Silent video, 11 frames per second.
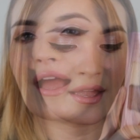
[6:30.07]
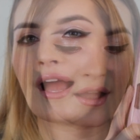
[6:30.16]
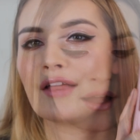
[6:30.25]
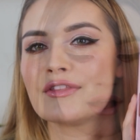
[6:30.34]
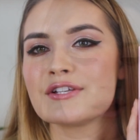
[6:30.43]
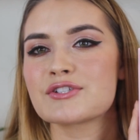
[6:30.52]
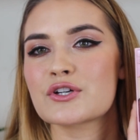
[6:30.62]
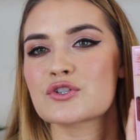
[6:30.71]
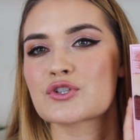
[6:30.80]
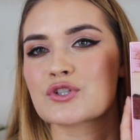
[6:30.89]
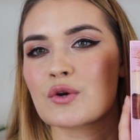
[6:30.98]
And these are
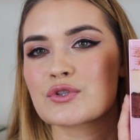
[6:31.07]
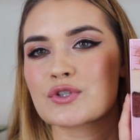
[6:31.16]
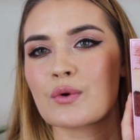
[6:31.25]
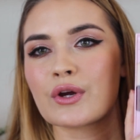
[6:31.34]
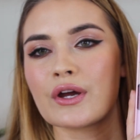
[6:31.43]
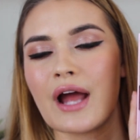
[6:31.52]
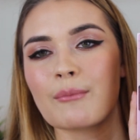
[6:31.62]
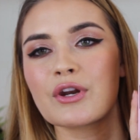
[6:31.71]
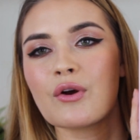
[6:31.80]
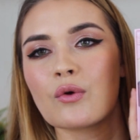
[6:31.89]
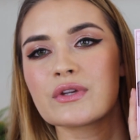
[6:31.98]
so good. I'm
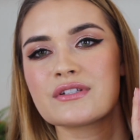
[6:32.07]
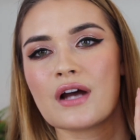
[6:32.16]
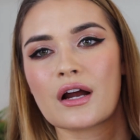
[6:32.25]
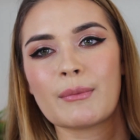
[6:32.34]
gonna only talk